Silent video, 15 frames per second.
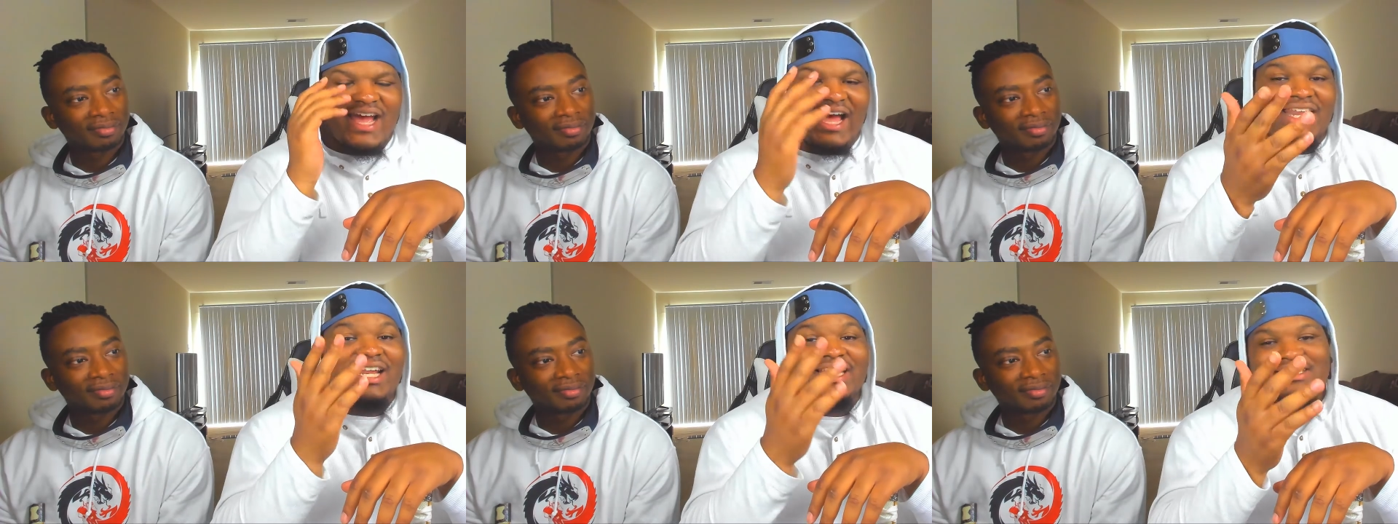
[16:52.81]

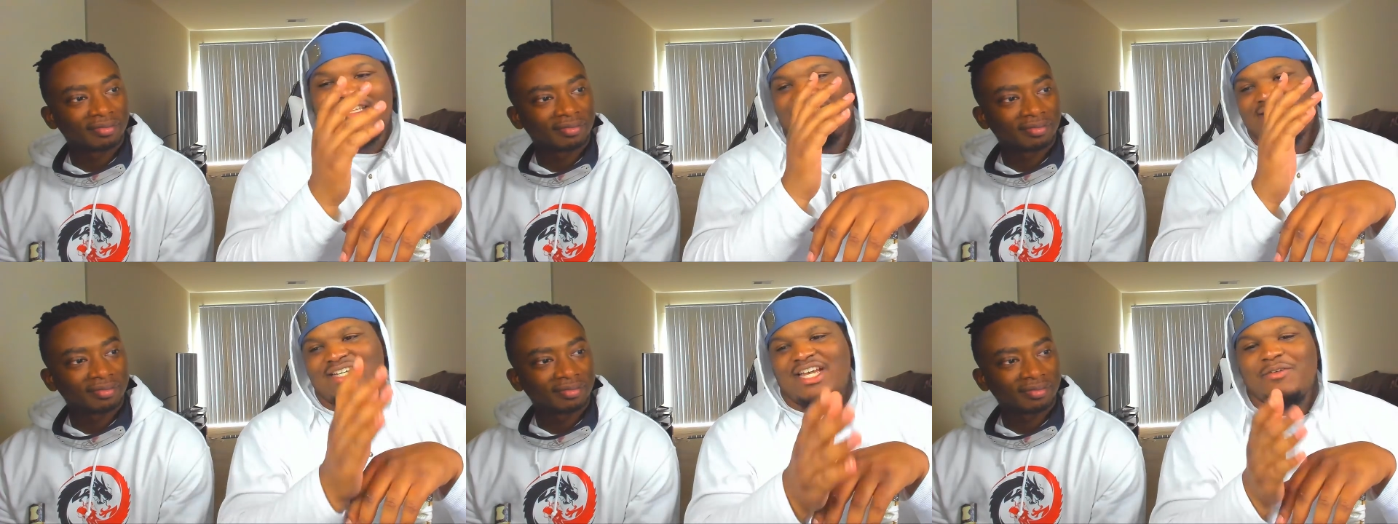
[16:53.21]
Speaker 1: I like
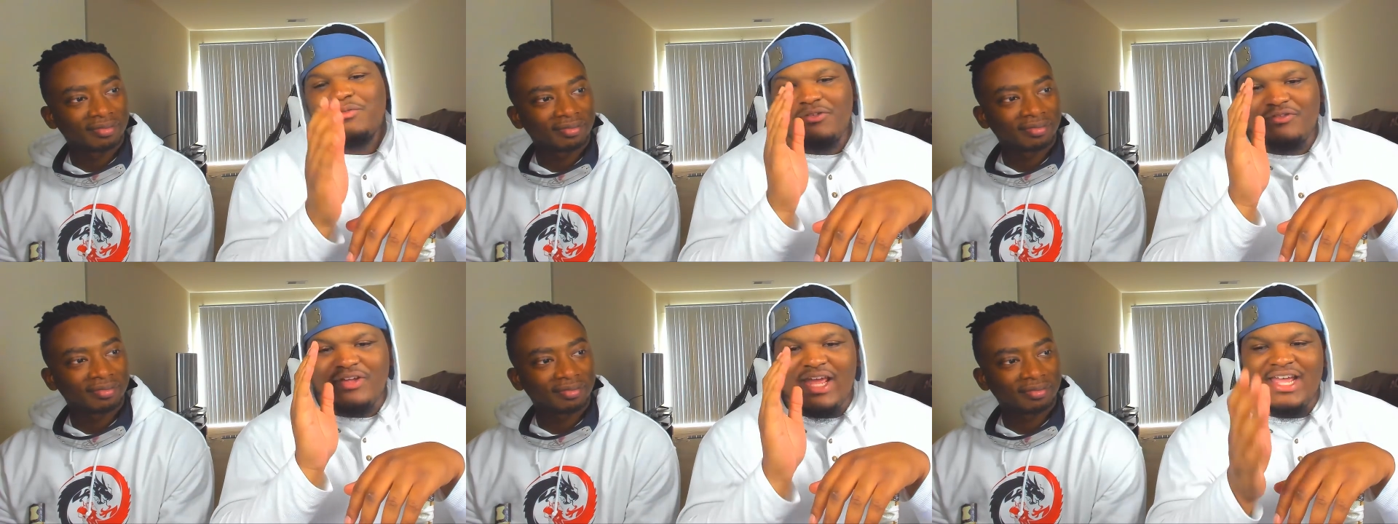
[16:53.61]
that type
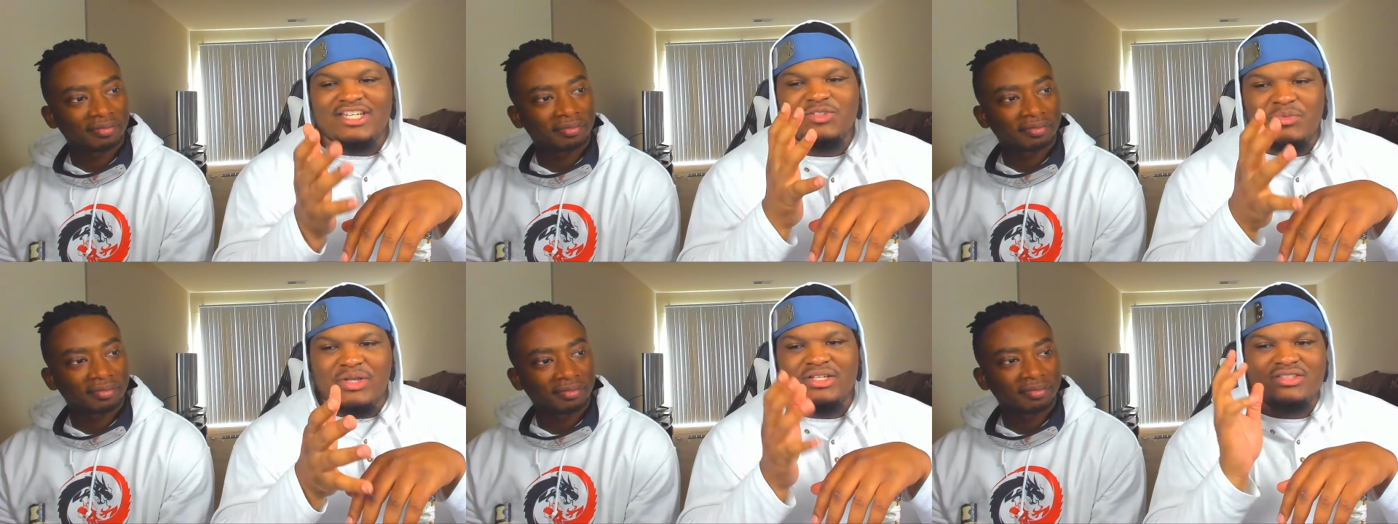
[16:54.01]
of
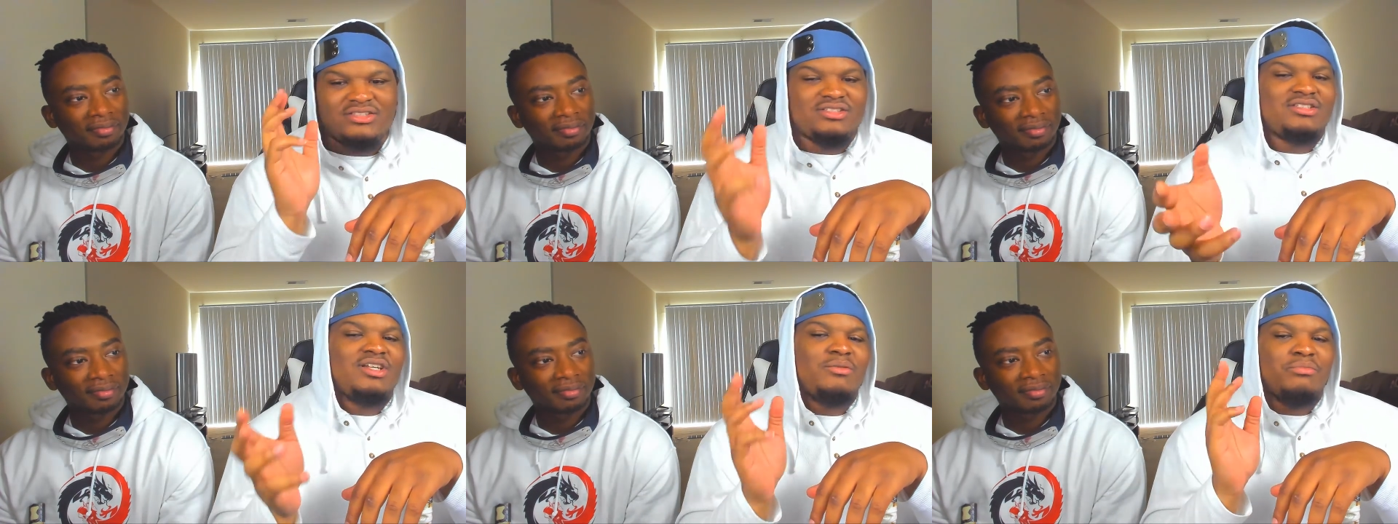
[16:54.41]

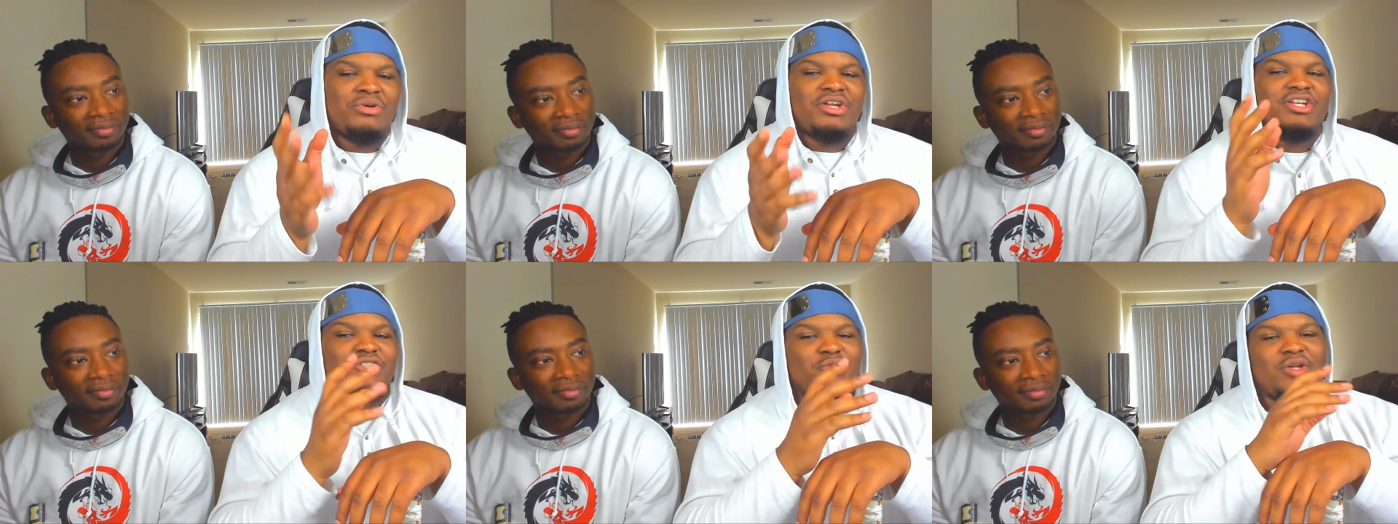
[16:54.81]
aspect to
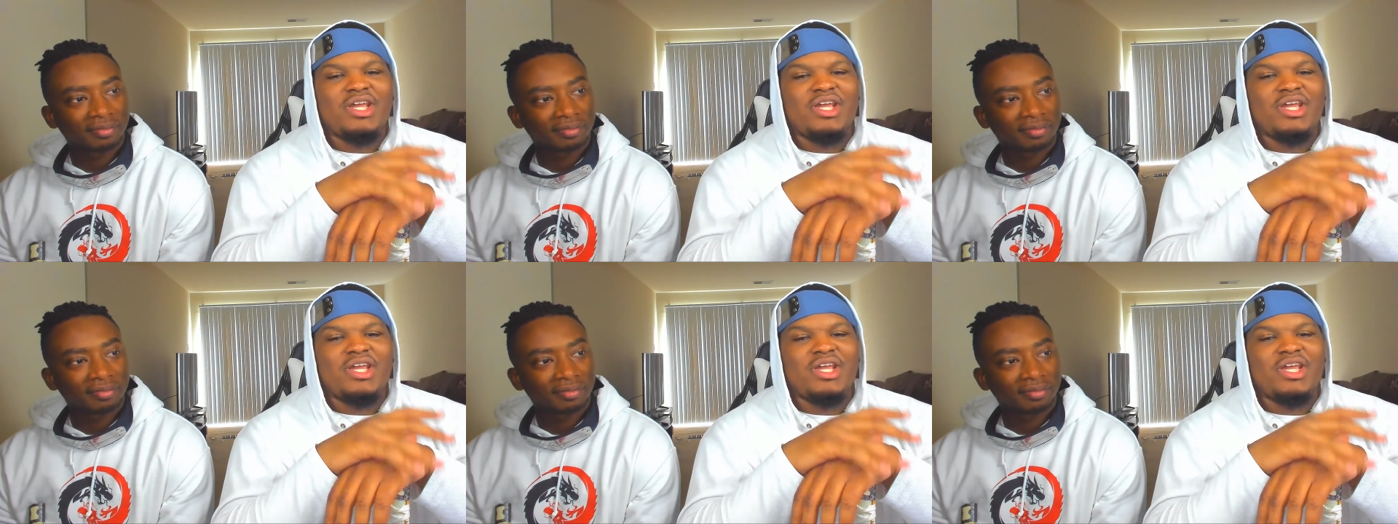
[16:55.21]
bring into an